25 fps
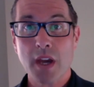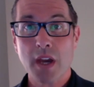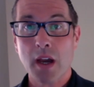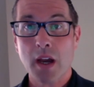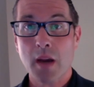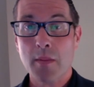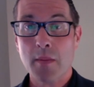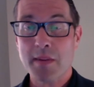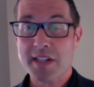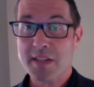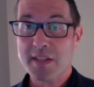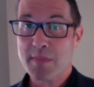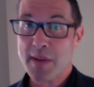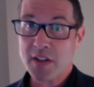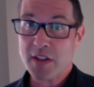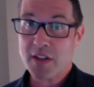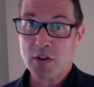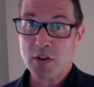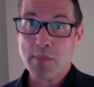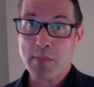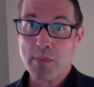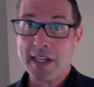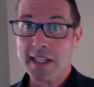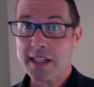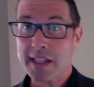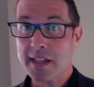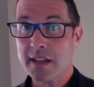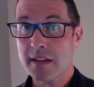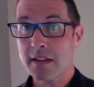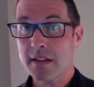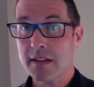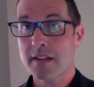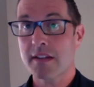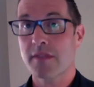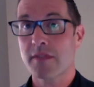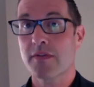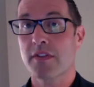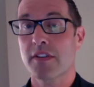It depends on many
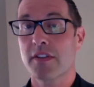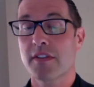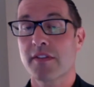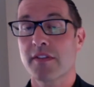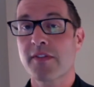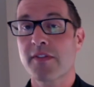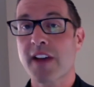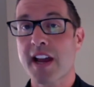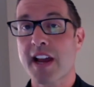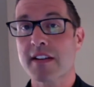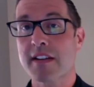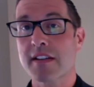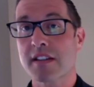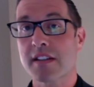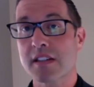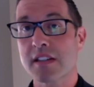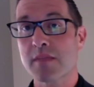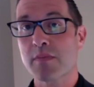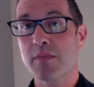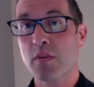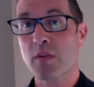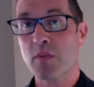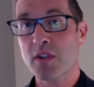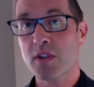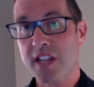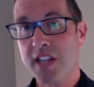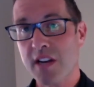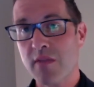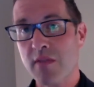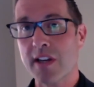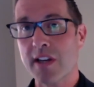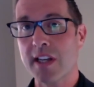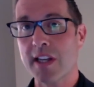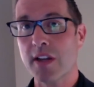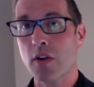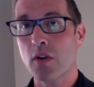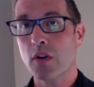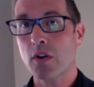different factors, but we
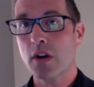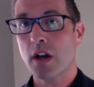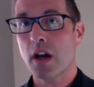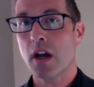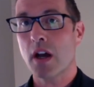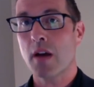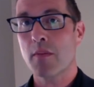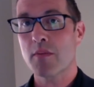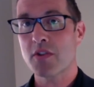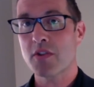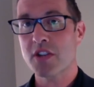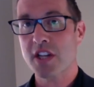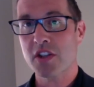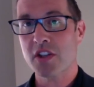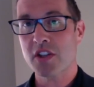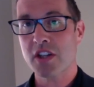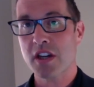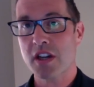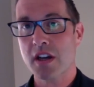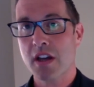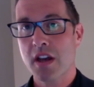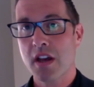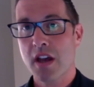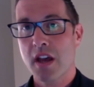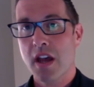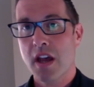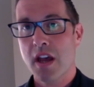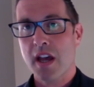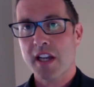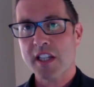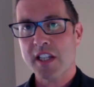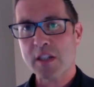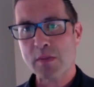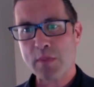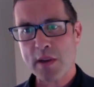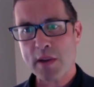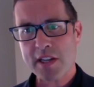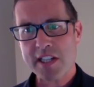generally gesture,
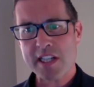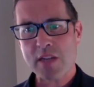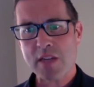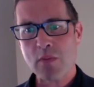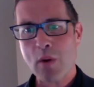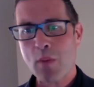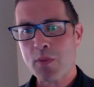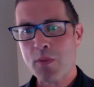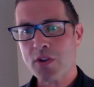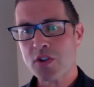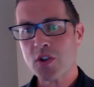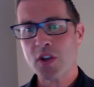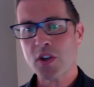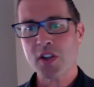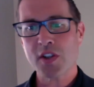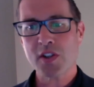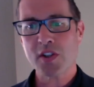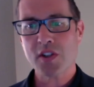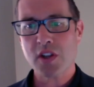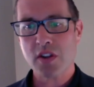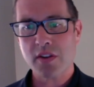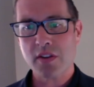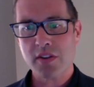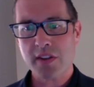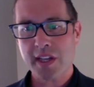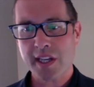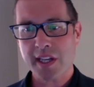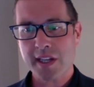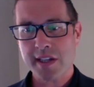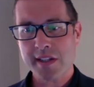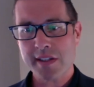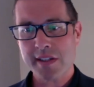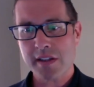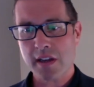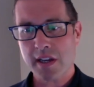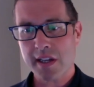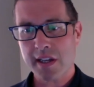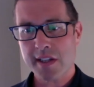especially when we're doing certain
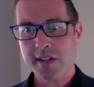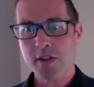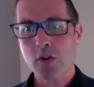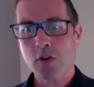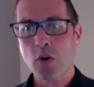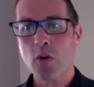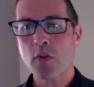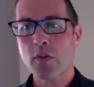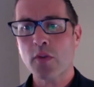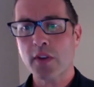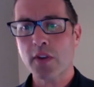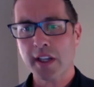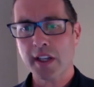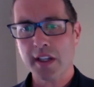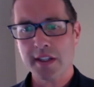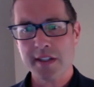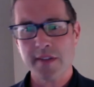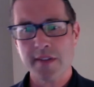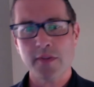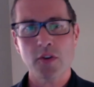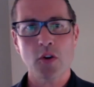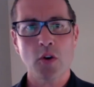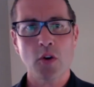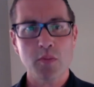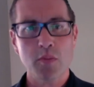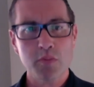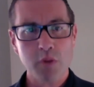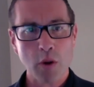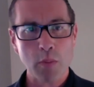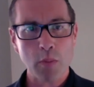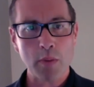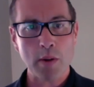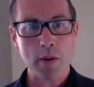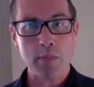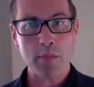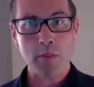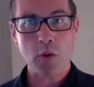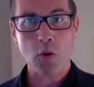things like solving a difficult
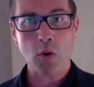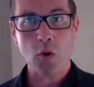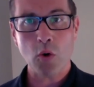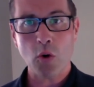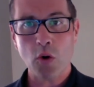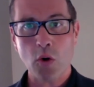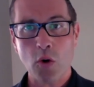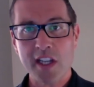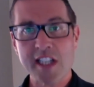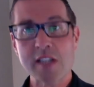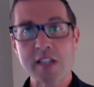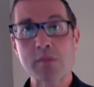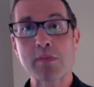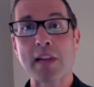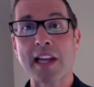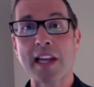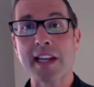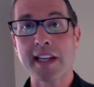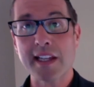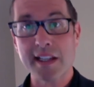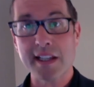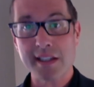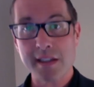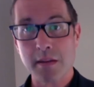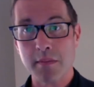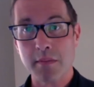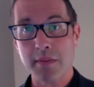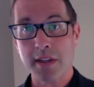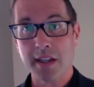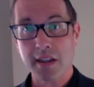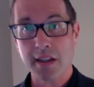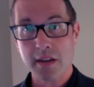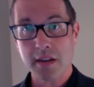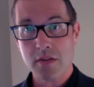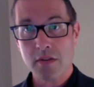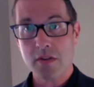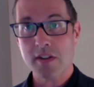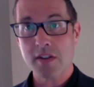problem or explaining
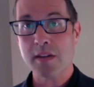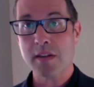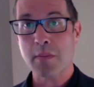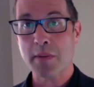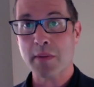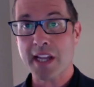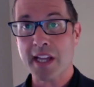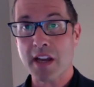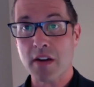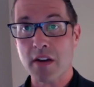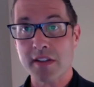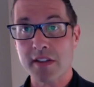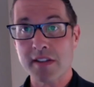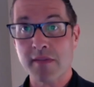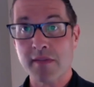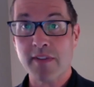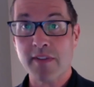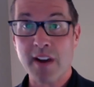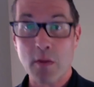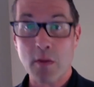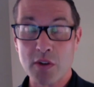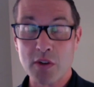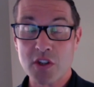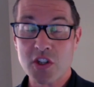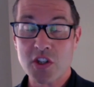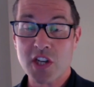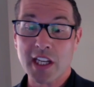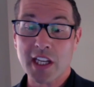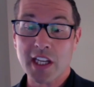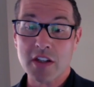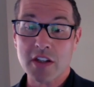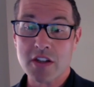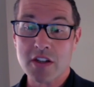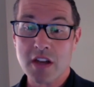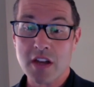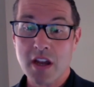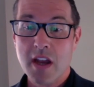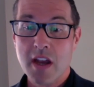something to somebody else. In fact, we
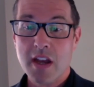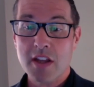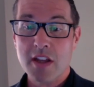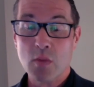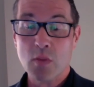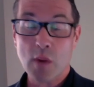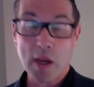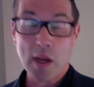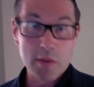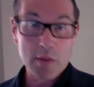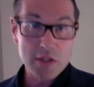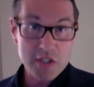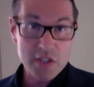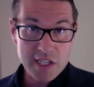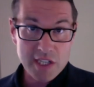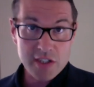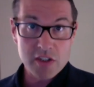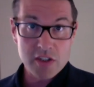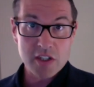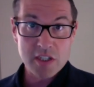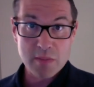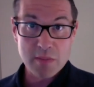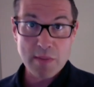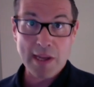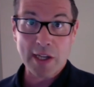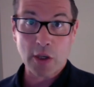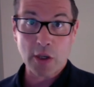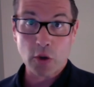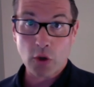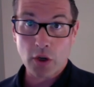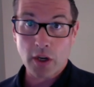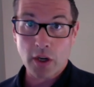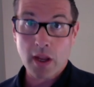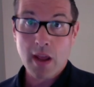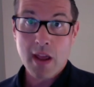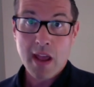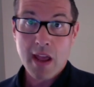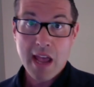change the way we gesture depending
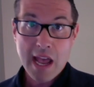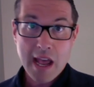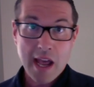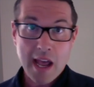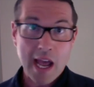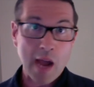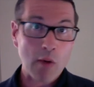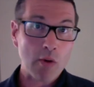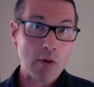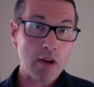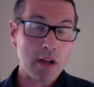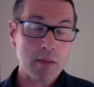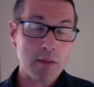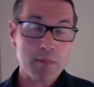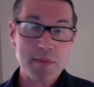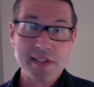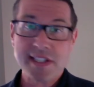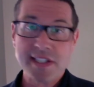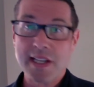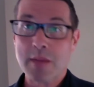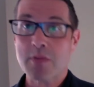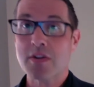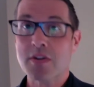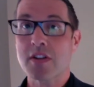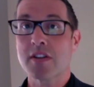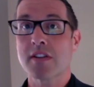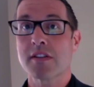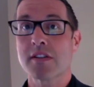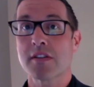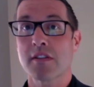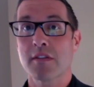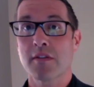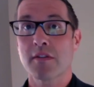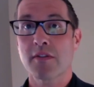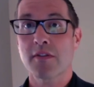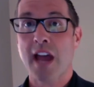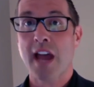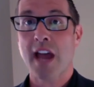on our perceptions
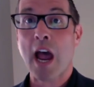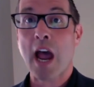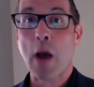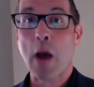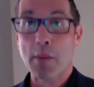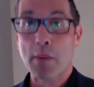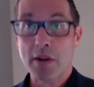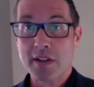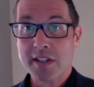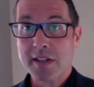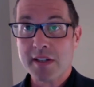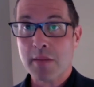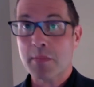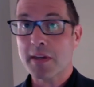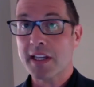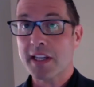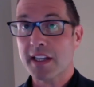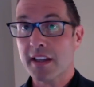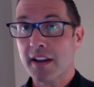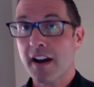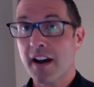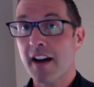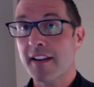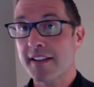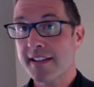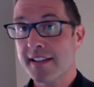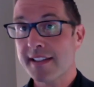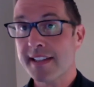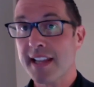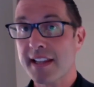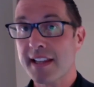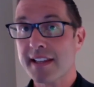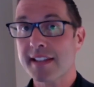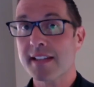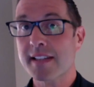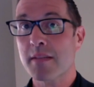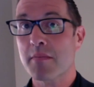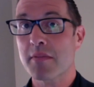of how much somebody
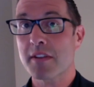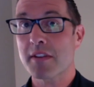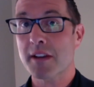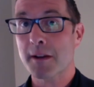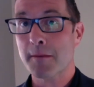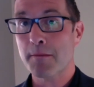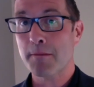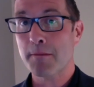understands something.